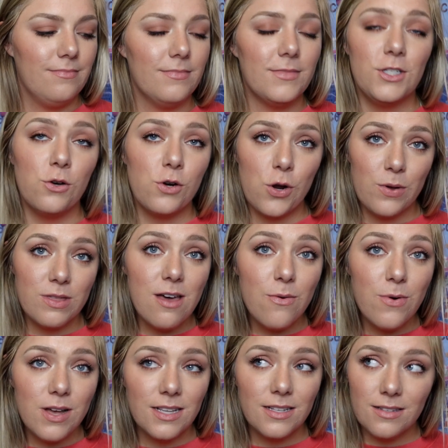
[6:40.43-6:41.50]
don't know what that
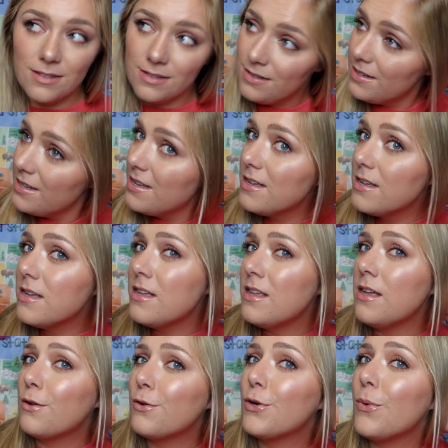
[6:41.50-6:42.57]
was.
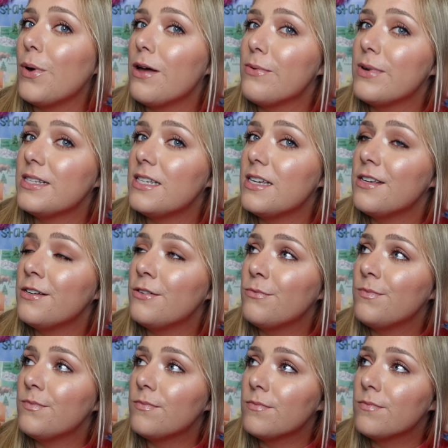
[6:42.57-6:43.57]
I don't know why I winked at you.